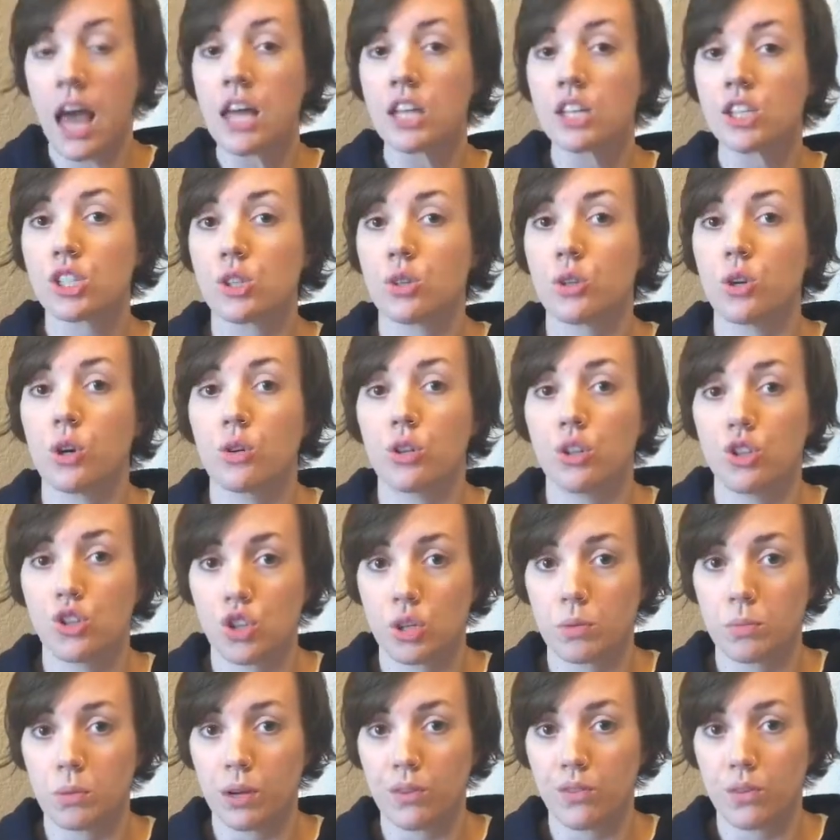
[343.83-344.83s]
So go to
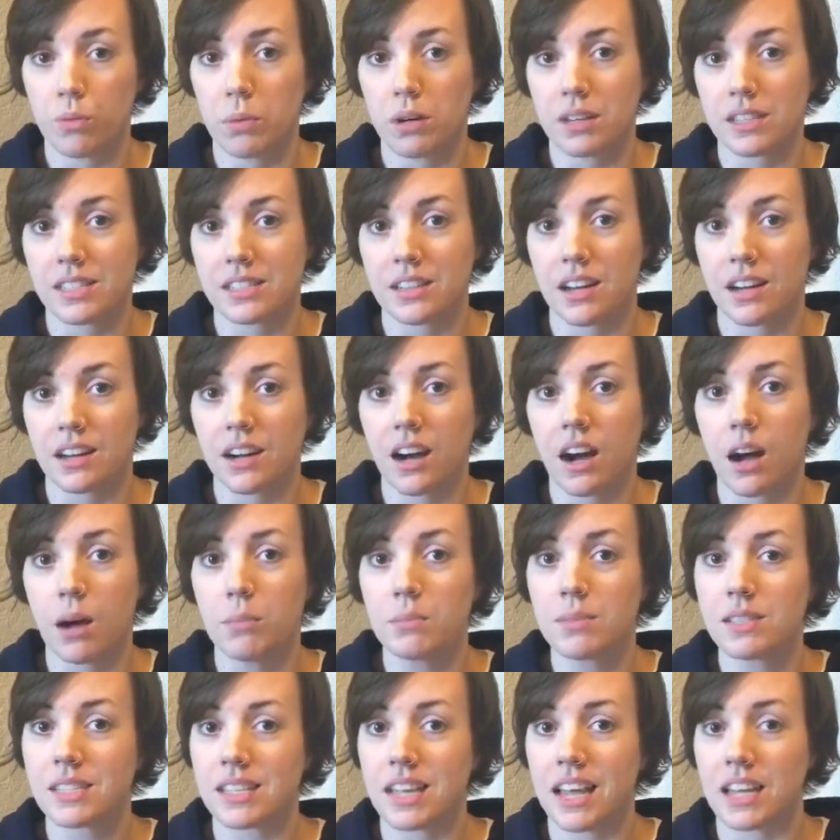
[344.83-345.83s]

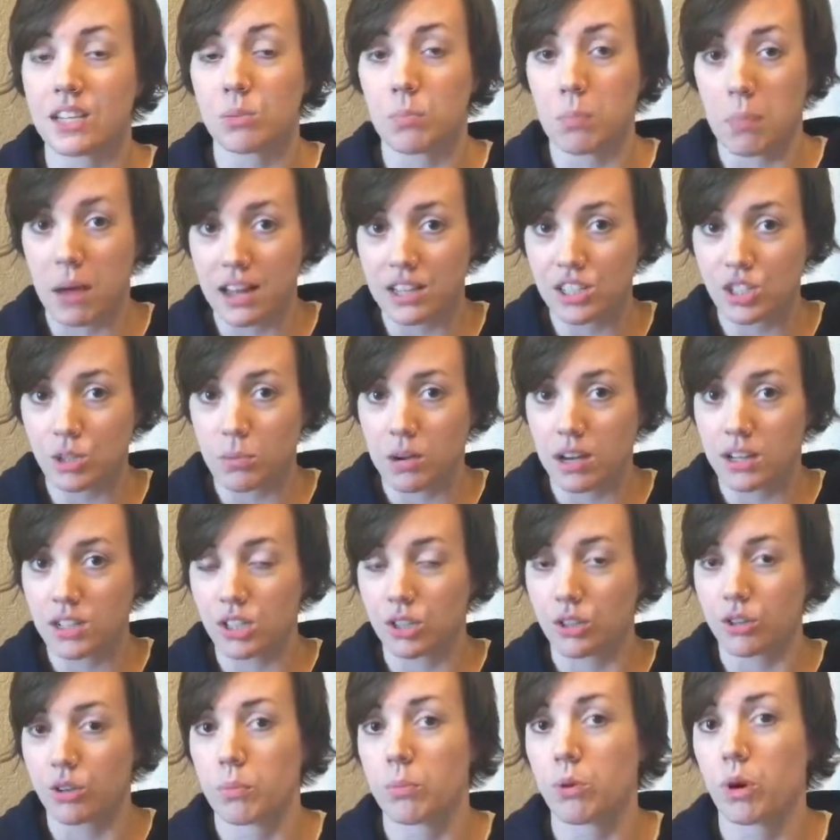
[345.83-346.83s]
dreamlifeorbust.com/mastermind to
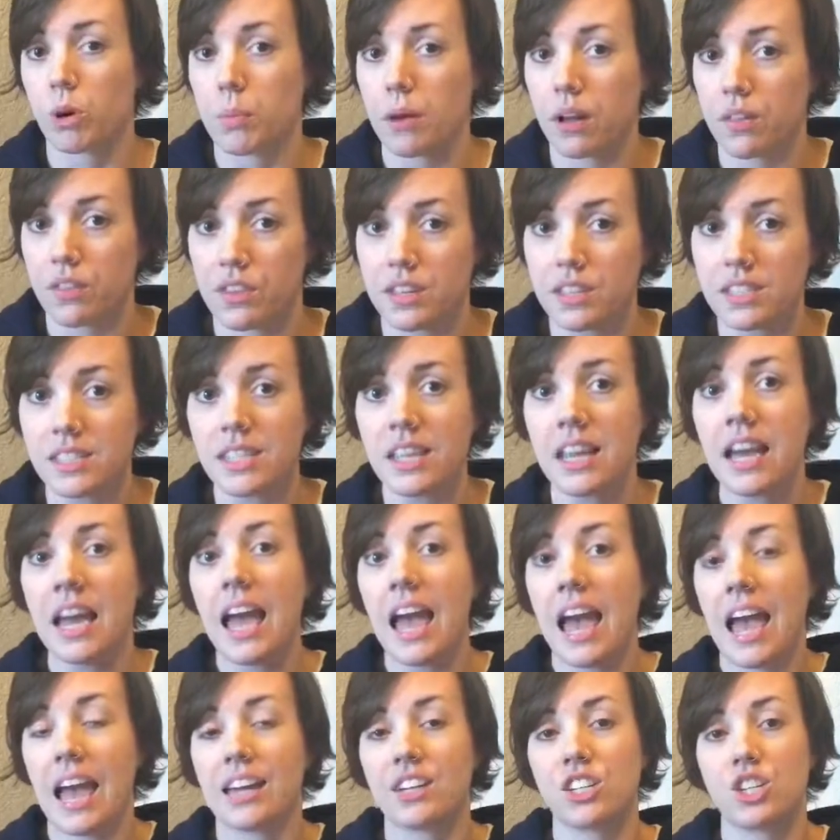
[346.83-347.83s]
learn more about this
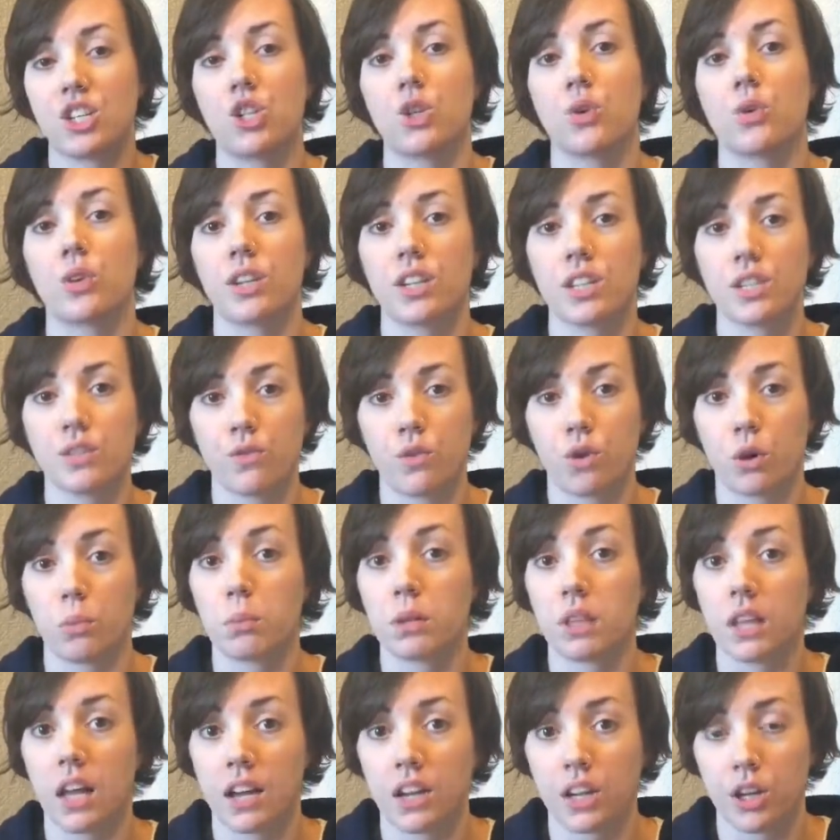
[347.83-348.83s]
and to join us for
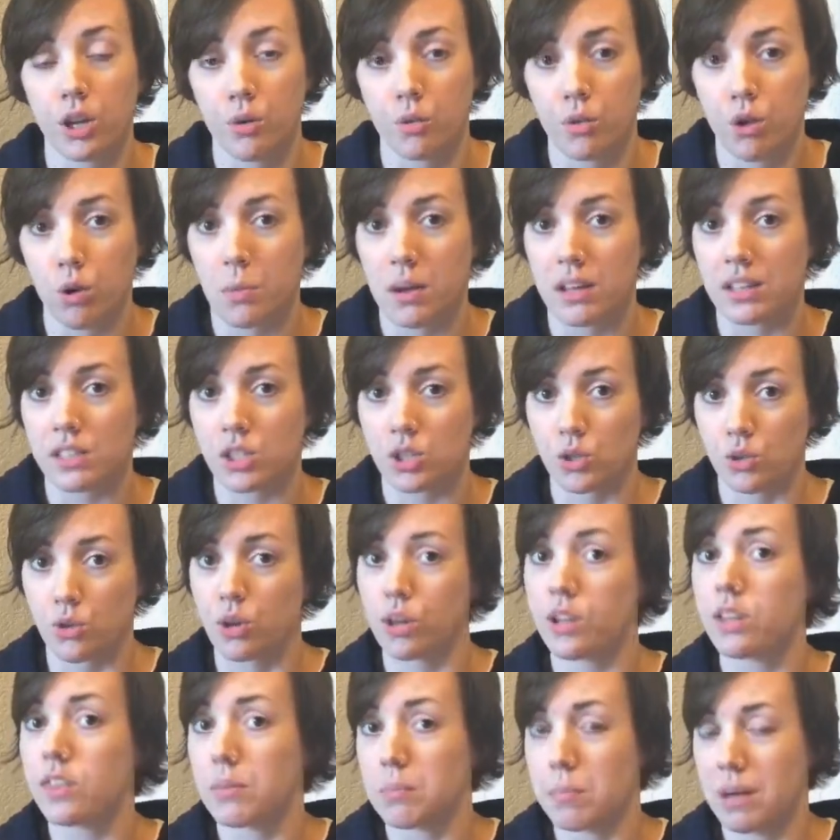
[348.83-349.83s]
Plotting Your Romance
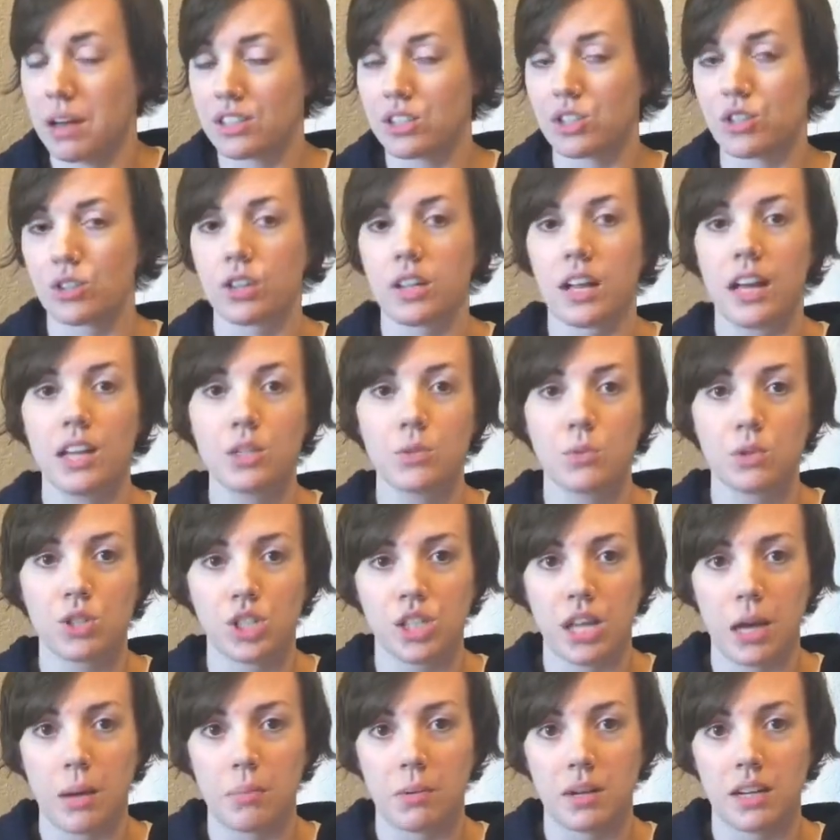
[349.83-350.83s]
Story, the masterclass, which is
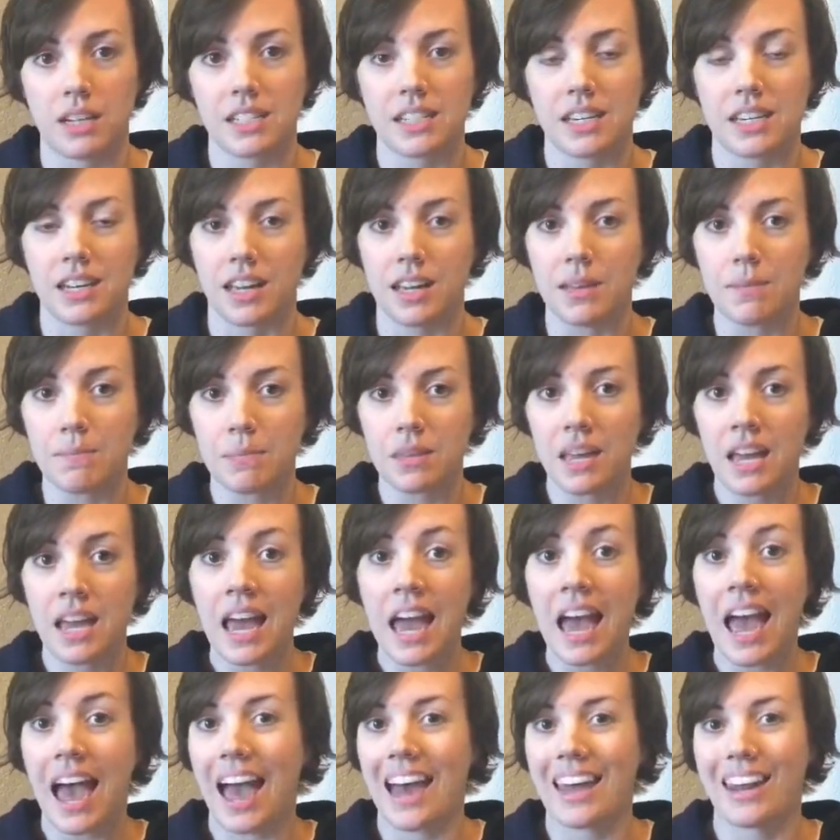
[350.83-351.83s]
happening tonight.
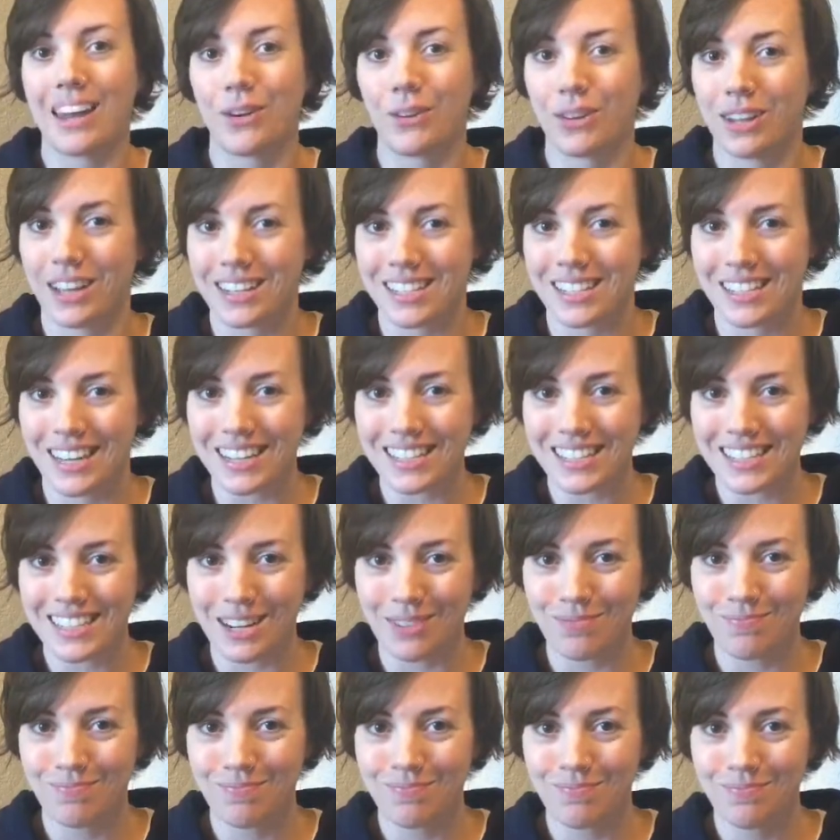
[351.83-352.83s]
And I'll catch you next
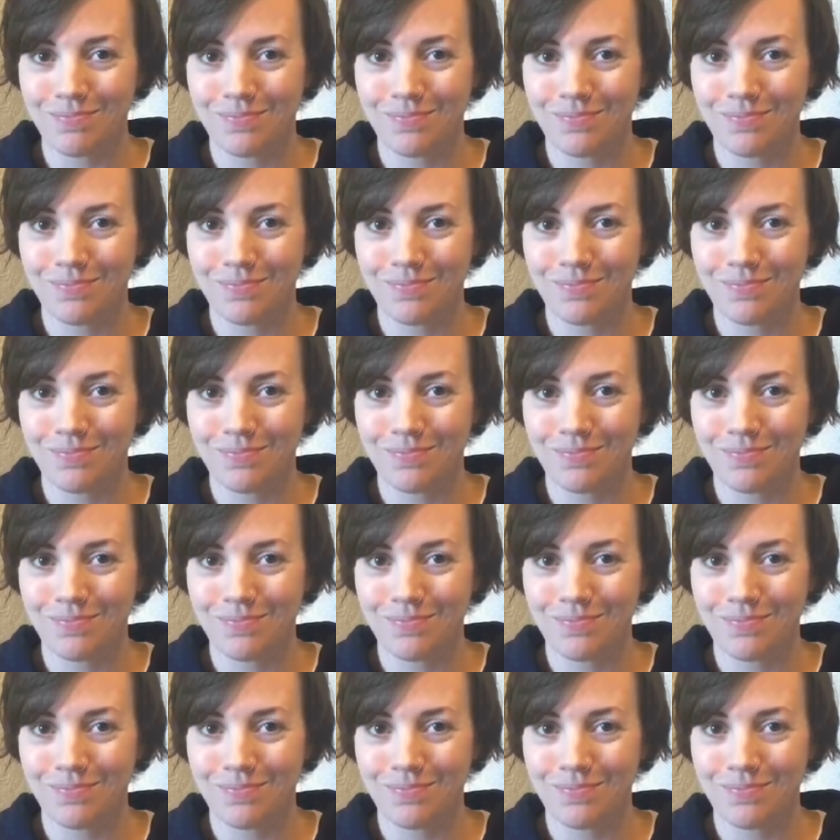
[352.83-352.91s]
time.